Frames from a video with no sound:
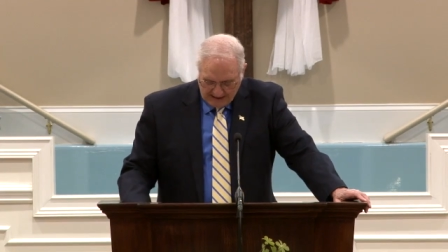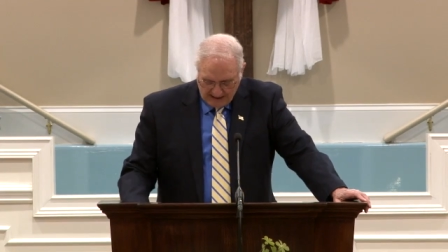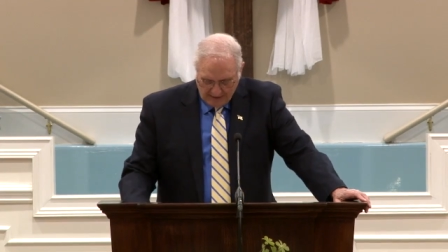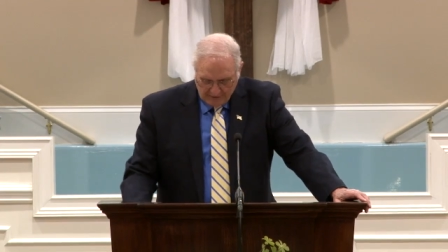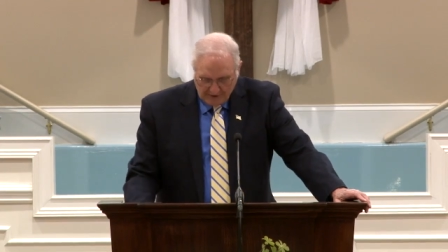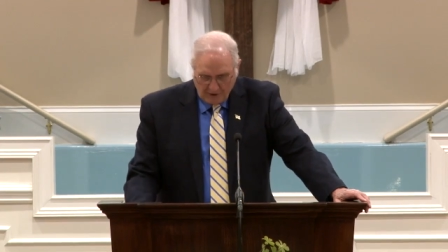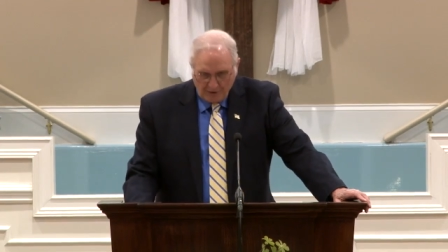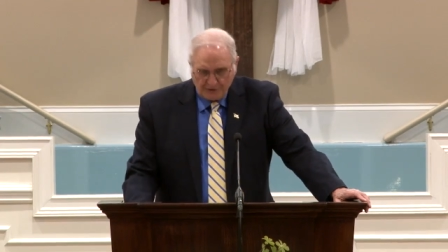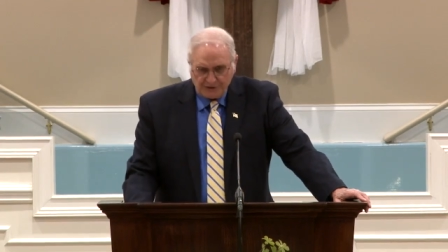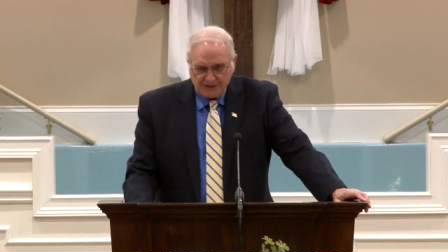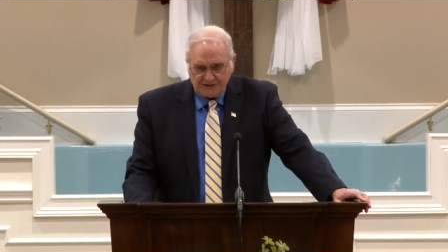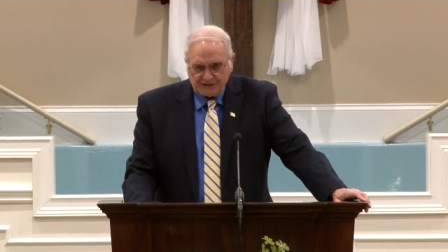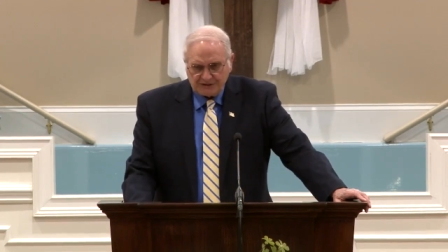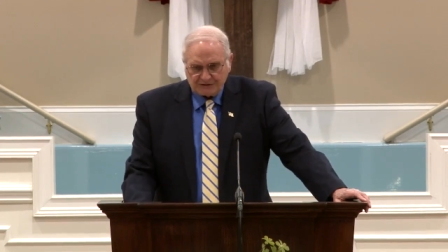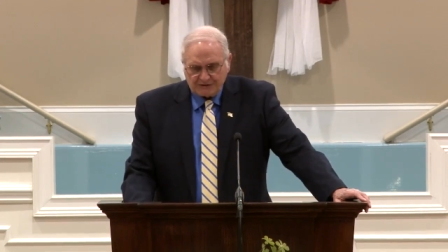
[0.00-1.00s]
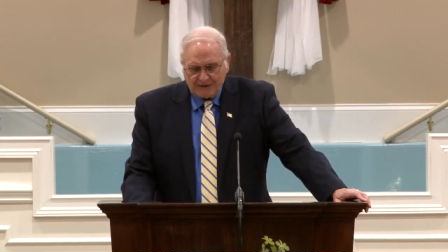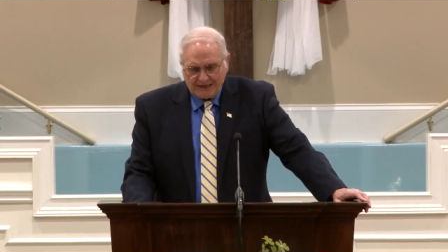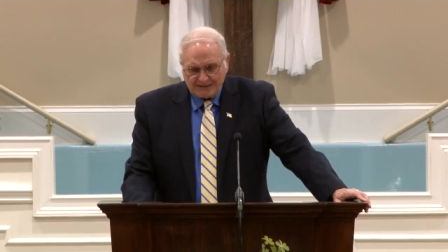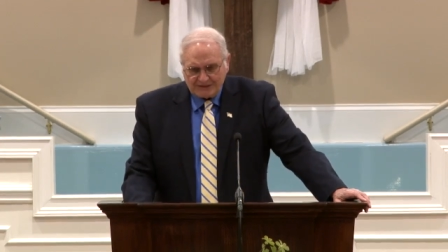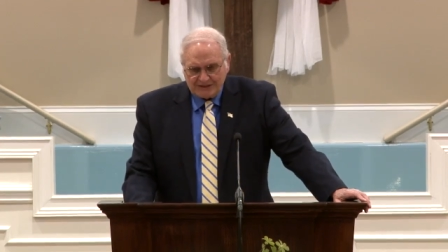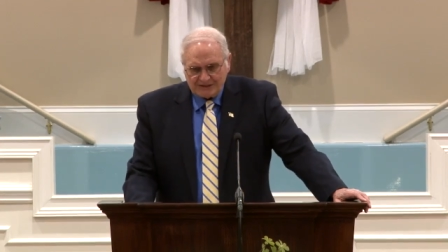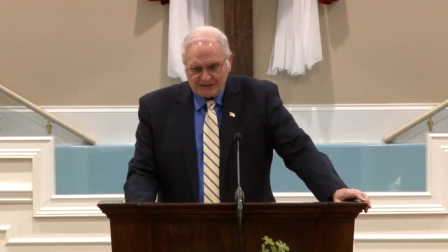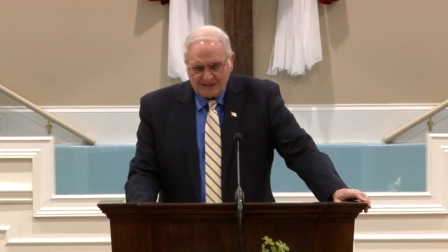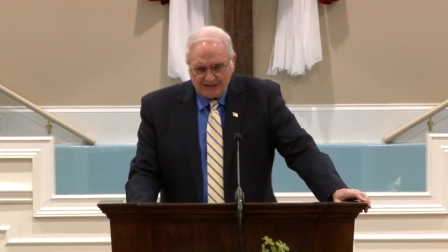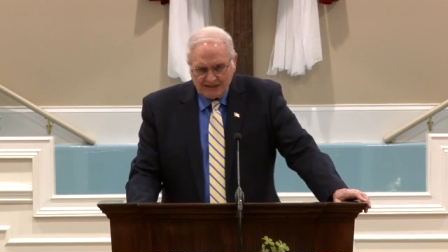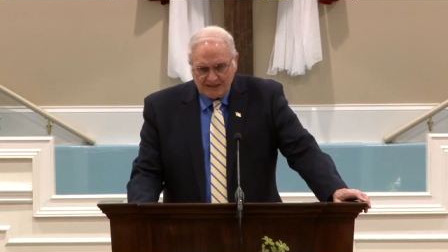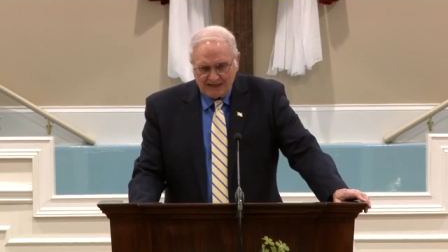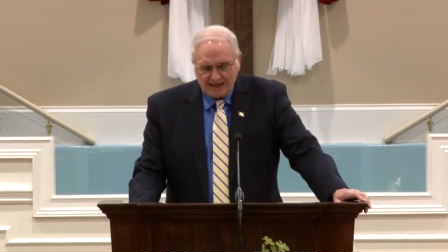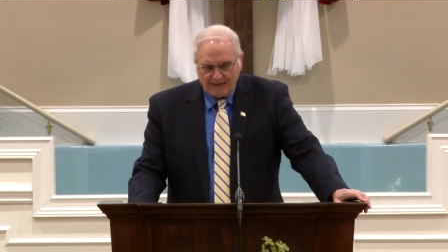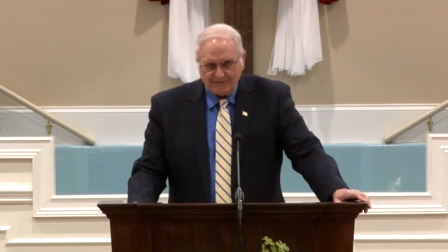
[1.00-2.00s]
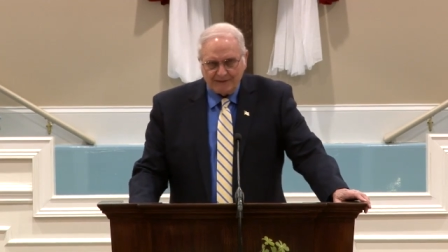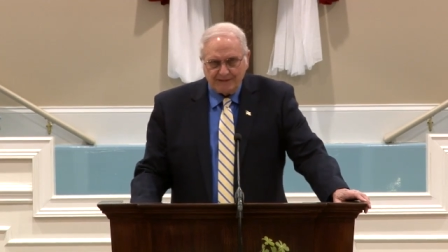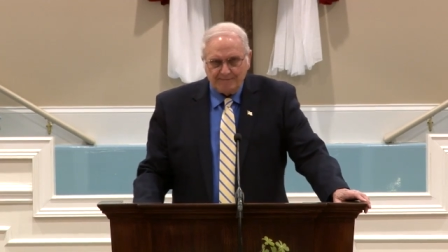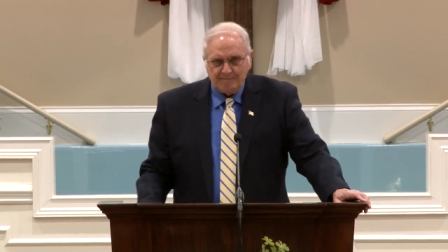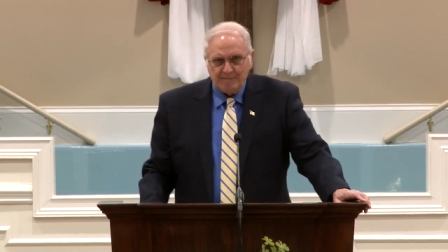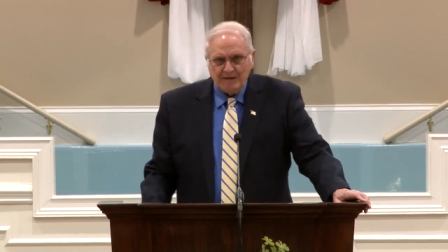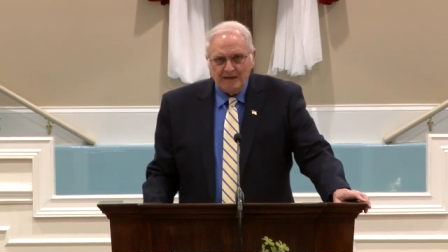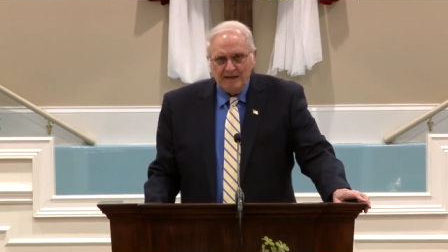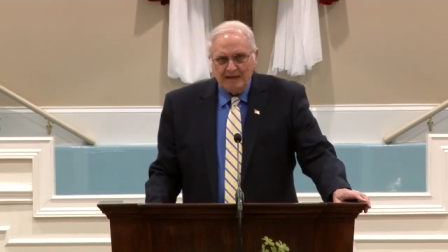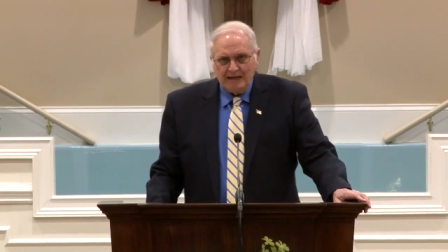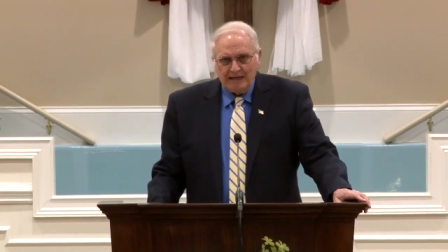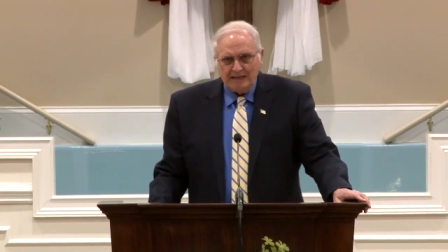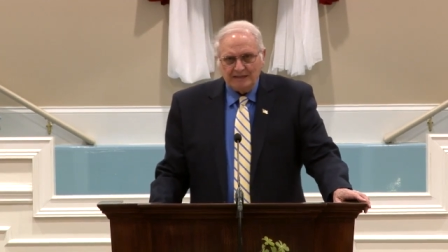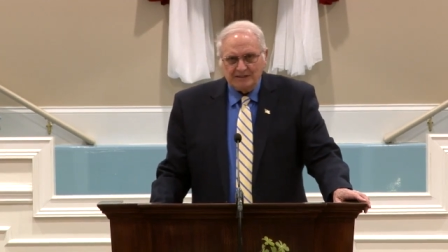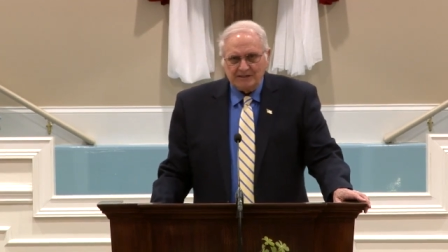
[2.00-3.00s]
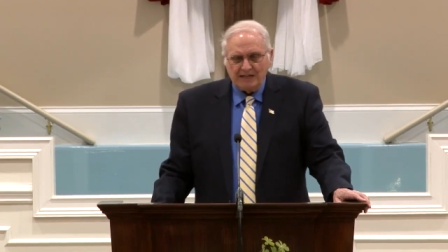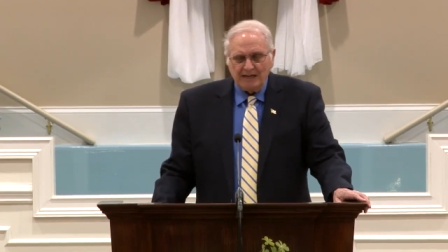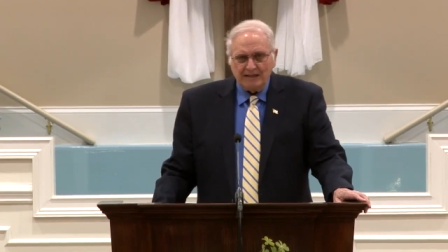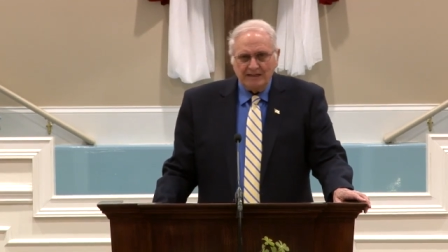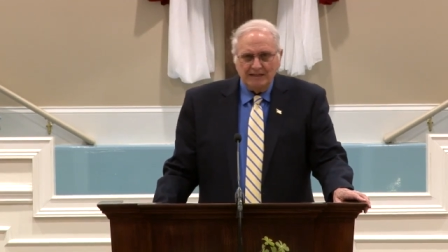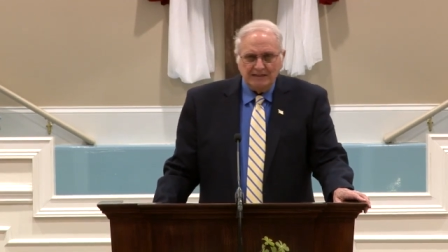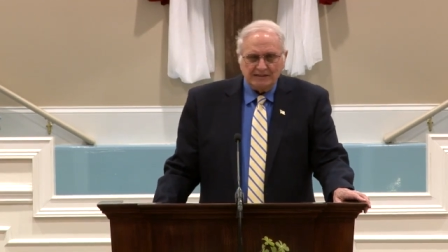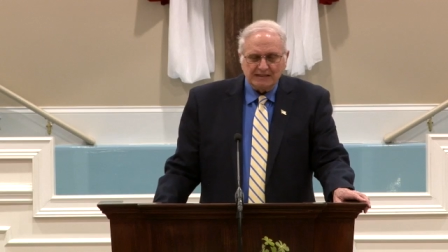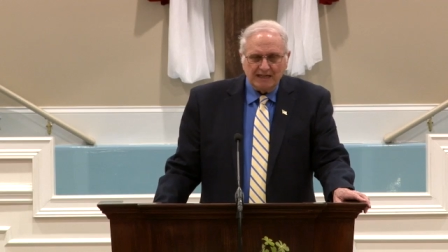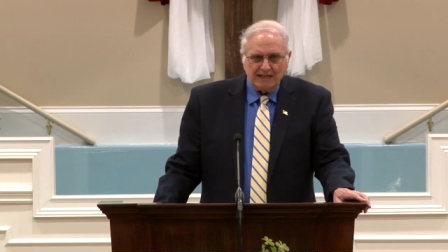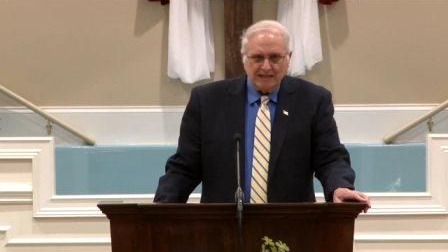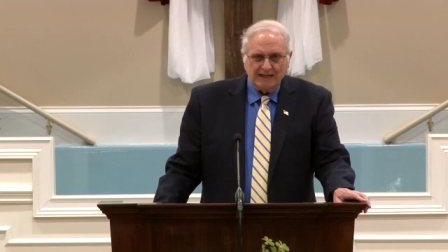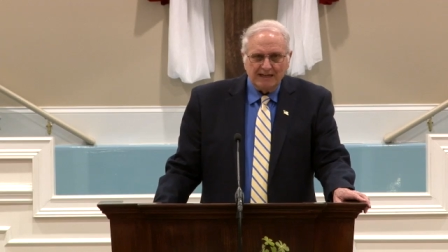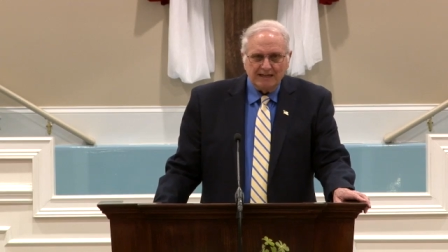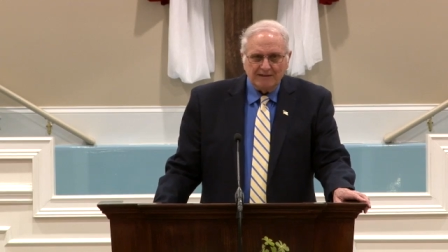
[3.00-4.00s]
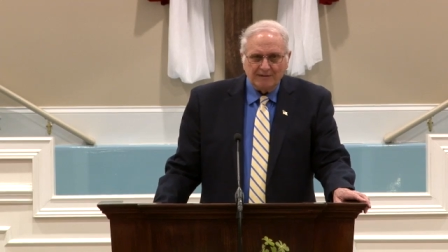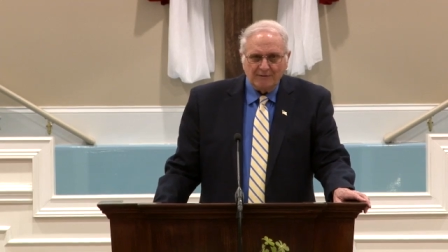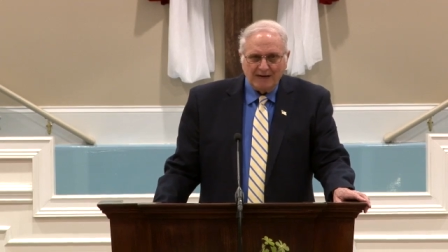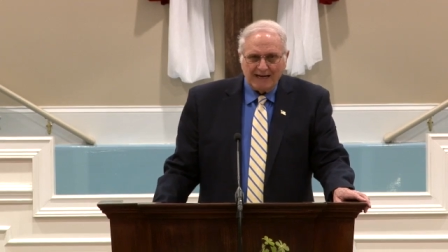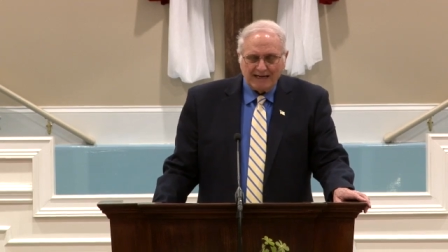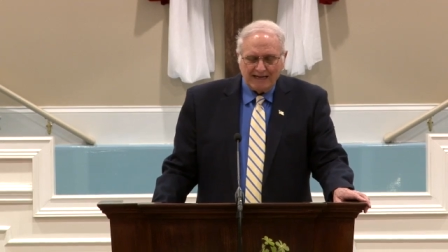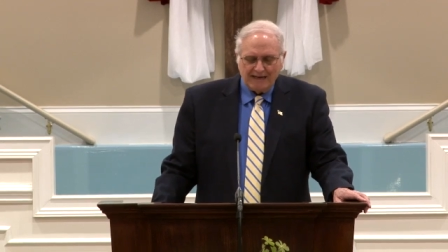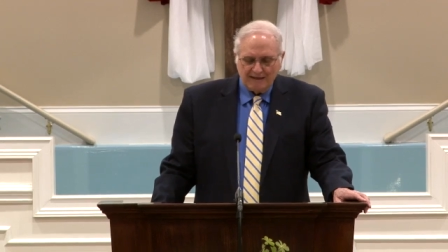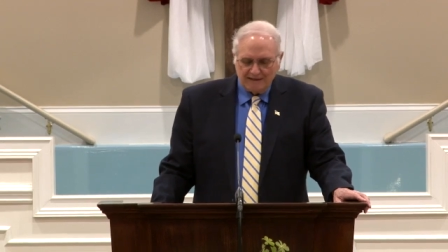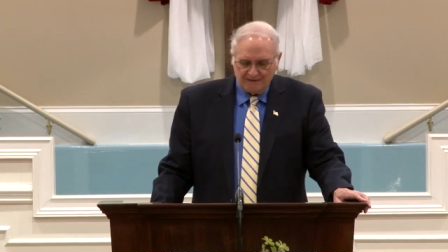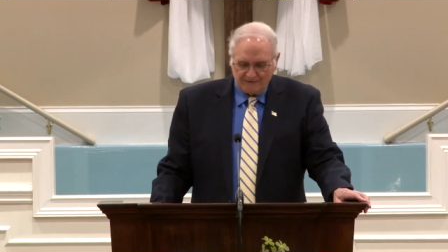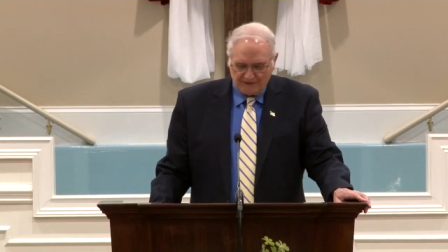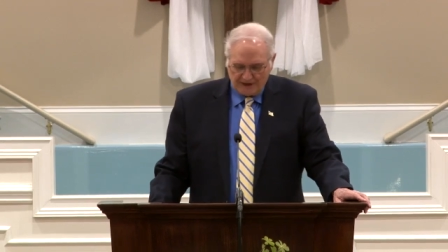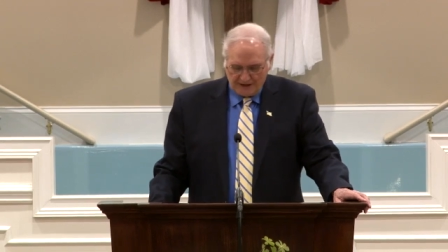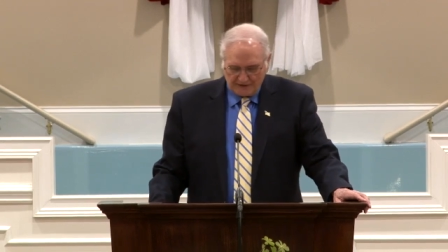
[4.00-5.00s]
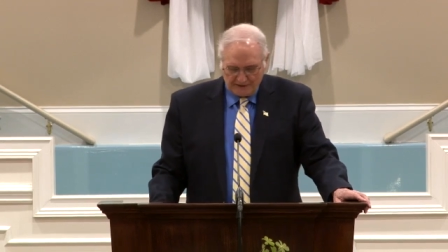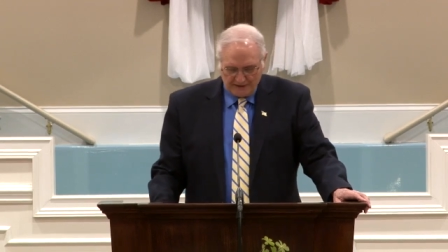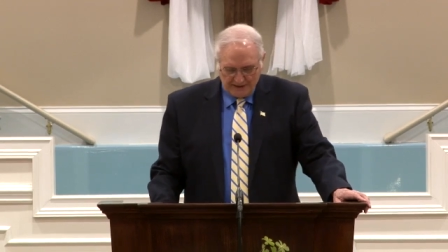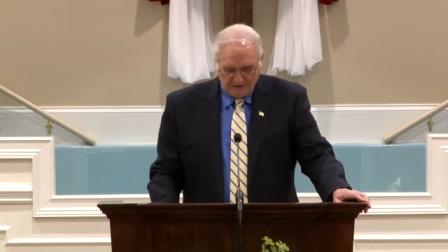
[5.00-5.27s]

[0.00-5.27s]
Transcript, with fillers: Now, when the Lord Jesus Christ ascended to heaven, he, set, he sat down at the right hand of the Father.